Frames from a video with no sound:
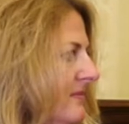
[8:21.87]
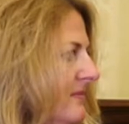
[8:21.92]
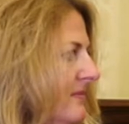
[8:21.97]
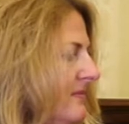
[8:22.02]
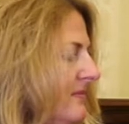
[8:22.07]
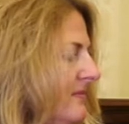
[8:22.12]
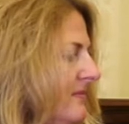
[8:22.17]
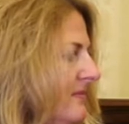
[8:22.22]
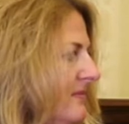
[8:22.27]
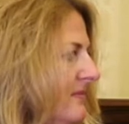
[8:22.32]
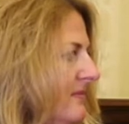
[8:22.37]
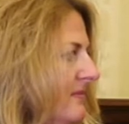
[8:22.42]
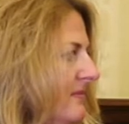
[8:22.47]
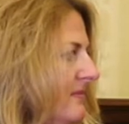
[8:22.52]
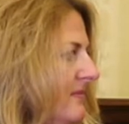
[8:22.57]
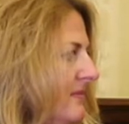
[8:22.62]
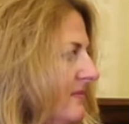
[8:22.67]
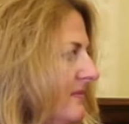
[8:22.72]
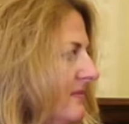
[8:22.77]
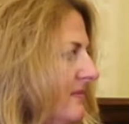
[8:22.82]

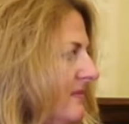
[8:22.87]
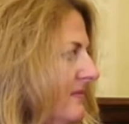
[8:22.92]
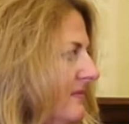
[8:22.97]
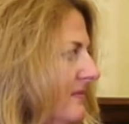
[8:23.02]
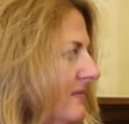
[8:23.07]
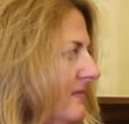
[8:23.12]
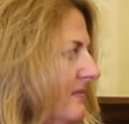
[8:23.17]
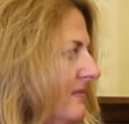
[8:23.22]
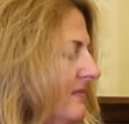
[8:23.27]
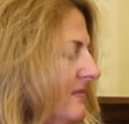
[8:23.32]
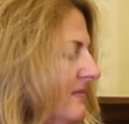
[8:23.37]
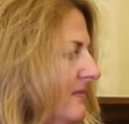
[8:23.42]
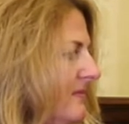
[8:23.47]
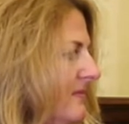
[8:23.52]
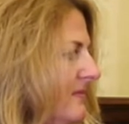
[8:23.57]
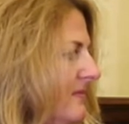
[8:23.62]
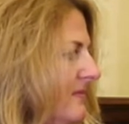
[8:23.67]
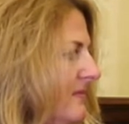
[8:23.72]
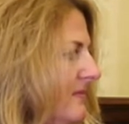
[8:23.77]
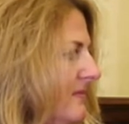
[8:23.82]

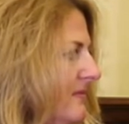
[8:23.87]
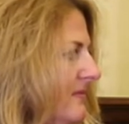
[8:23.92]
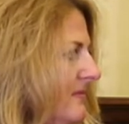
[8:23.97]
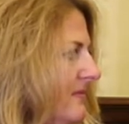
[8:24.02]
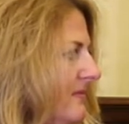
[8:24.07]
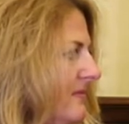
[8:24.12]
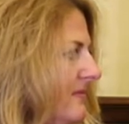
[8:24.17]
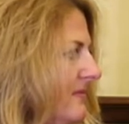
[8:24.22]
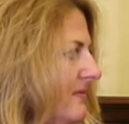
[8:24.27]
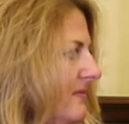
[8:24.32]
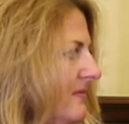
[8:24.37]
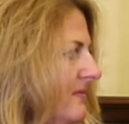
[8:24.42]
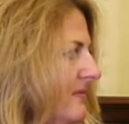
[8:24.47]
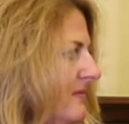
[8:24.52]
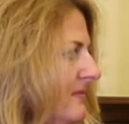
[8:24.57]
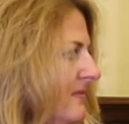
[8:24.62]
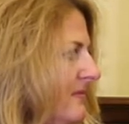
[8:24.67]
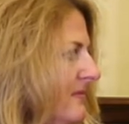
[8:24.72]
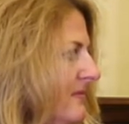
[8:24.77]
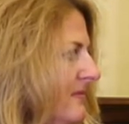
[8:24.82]

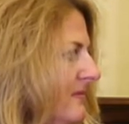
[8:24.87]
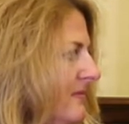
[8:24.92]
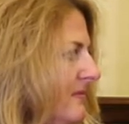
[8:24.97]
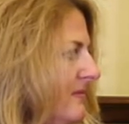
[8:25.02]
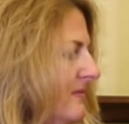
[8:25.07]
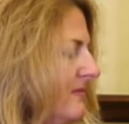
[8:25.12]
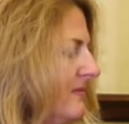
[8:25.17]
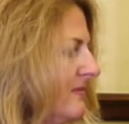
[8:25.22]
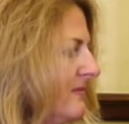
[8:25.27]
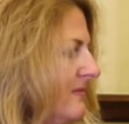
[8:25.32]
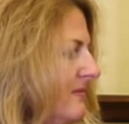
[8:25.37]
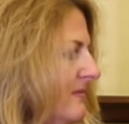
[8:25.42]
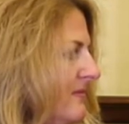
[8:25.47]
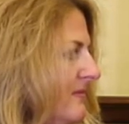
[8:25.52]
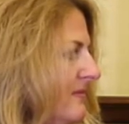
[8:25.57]
(silent)